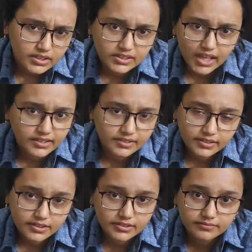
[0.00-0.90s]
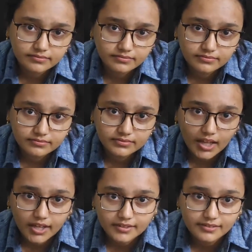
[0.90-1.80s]
That's it.
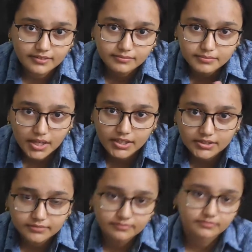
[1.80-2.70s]
Thanks. Bye.